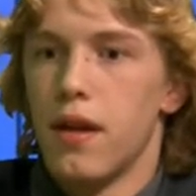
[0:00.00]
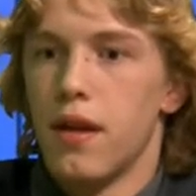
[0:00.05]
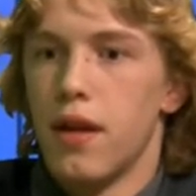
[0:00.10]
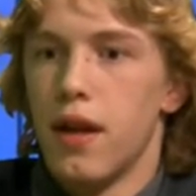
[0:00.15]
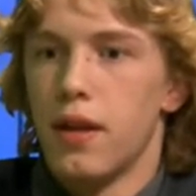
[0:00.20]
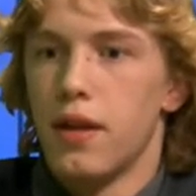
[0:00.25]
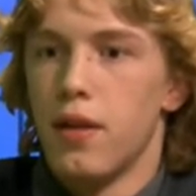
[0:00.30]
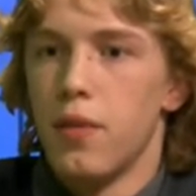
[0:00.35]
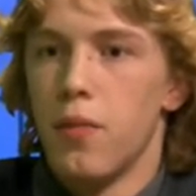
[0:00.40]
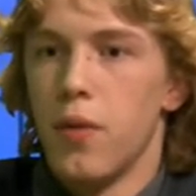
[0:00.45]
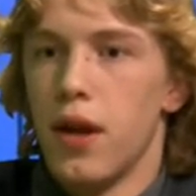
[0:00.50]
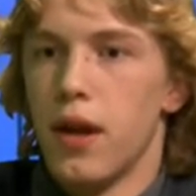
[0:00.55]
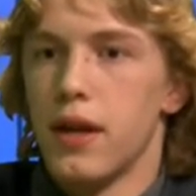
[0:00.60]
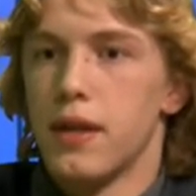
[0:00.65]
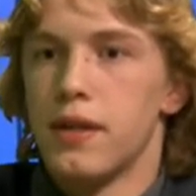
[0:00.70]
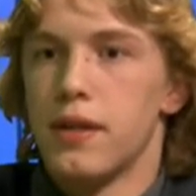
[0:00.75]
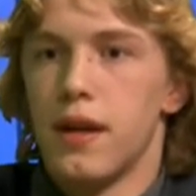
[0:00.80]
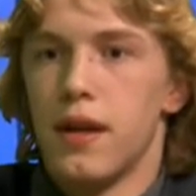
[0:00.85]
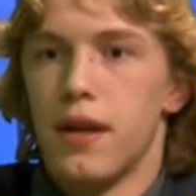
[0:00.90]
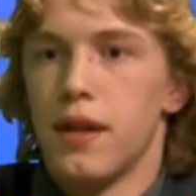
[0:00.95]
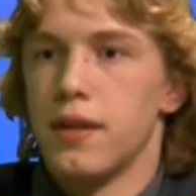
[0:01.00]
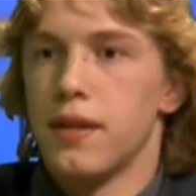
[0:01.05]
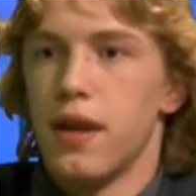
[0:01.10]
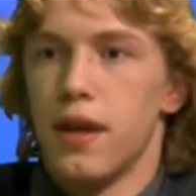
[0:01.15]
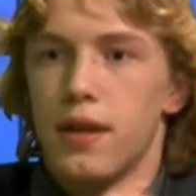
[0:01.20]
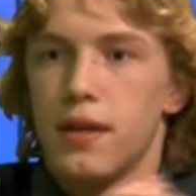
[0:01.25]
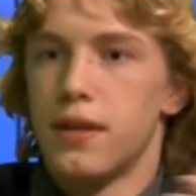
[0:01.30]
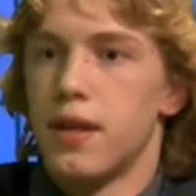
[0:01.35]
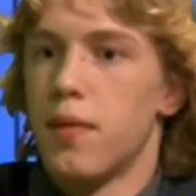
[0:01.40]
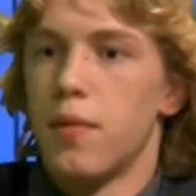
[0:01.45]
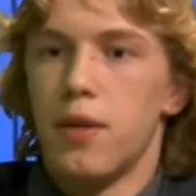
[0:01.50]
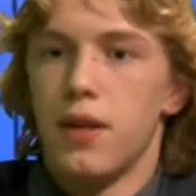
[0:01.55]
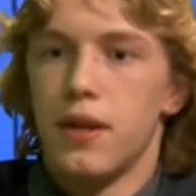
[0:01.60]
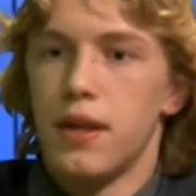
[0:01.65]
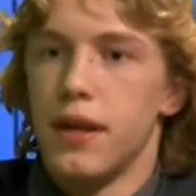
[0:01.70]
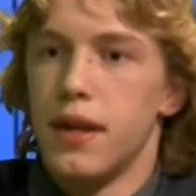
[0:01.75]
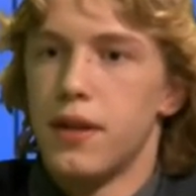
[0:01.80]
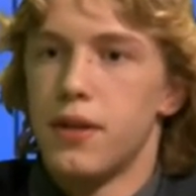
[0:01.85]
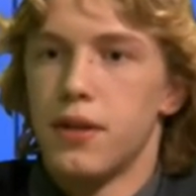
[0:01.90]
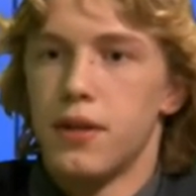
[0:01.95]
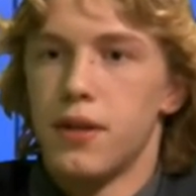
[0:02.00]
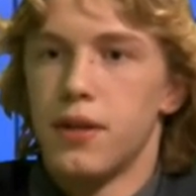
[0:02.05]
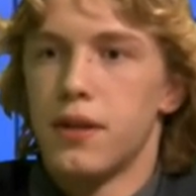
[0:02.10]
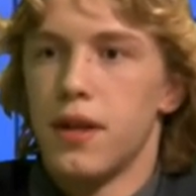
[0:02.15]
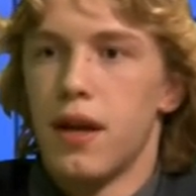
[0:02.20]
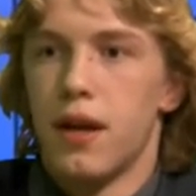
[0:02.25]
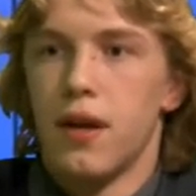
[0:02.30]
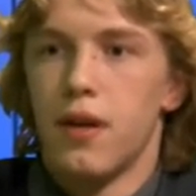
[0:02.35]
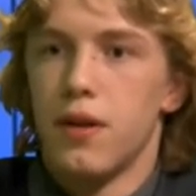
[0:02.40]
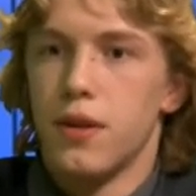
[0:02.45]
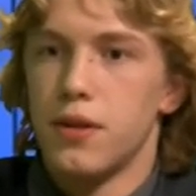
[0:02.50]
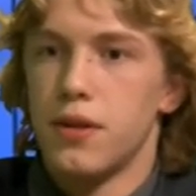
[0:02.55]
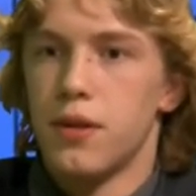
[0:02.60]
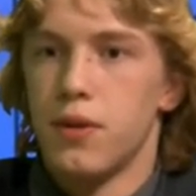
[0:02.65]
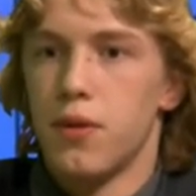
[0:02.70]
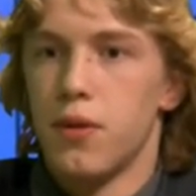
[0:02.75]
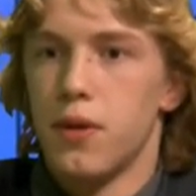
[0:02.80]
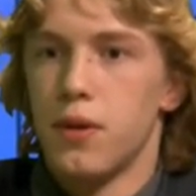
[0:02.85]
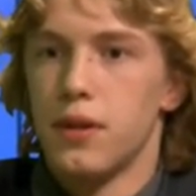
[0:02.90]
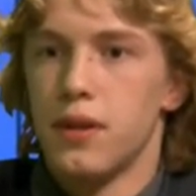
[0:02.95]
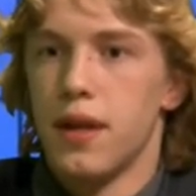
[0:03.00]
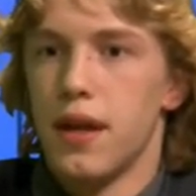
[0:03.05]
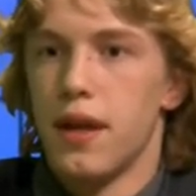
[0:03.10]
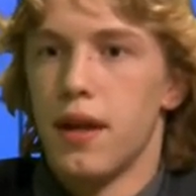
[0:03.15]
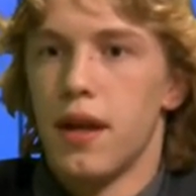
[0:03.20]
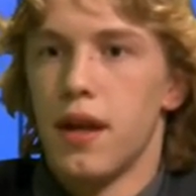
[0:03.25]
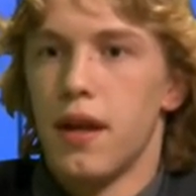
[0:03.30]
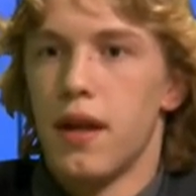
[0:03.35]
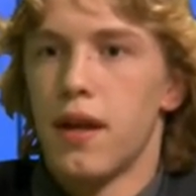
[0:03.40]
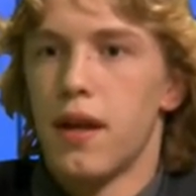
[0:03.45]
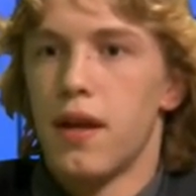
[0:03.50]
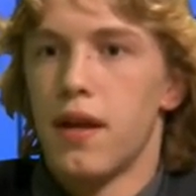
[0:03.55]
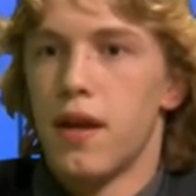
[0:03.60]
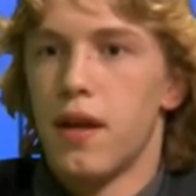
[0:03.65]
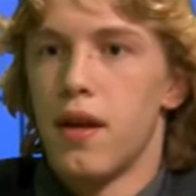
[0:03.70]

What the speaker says: like the biggest thing is like some of the teachers at other schools, they like